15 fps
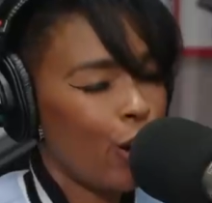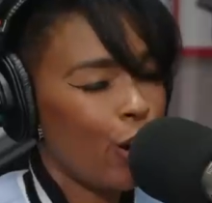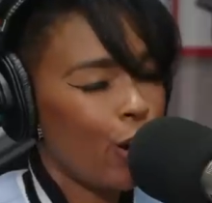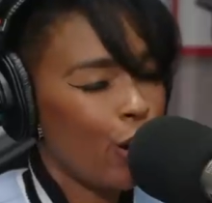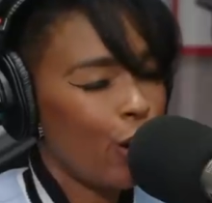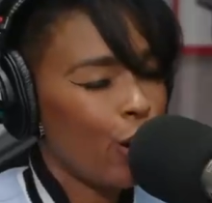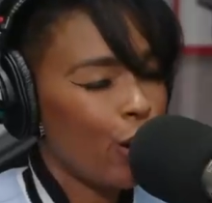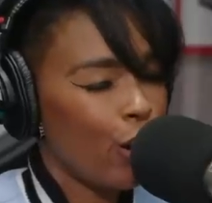
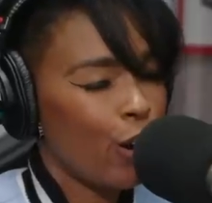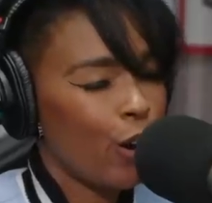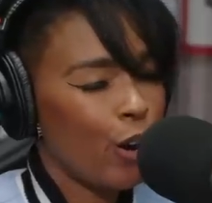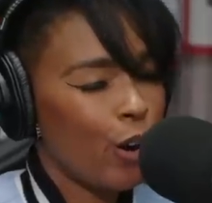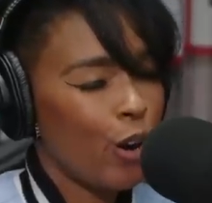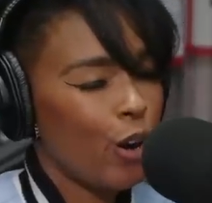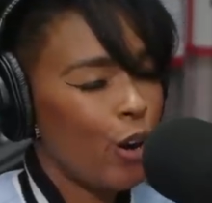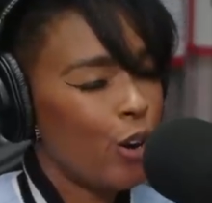Is she in
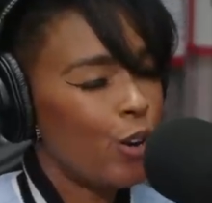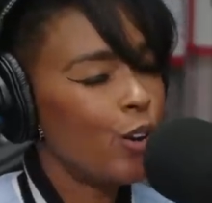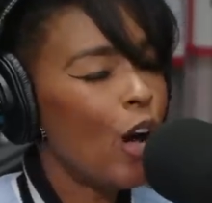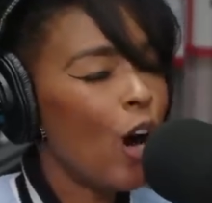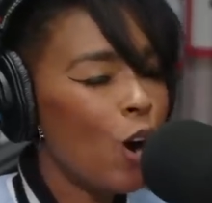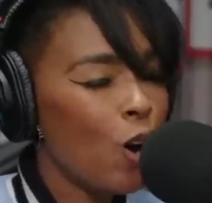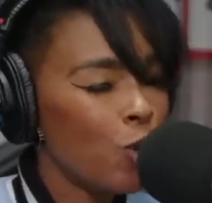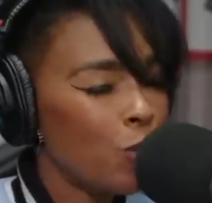town?
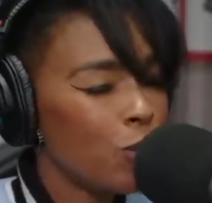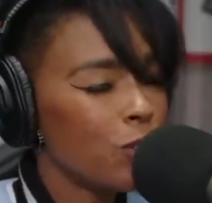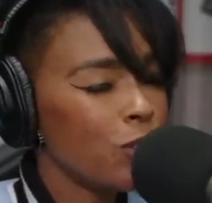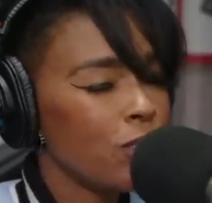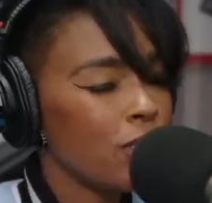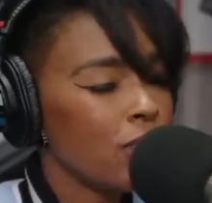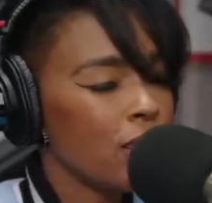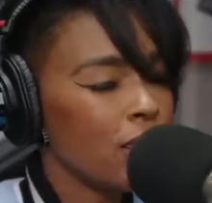No. Because we're
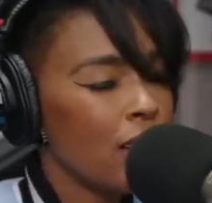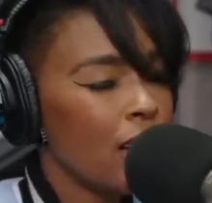gonna send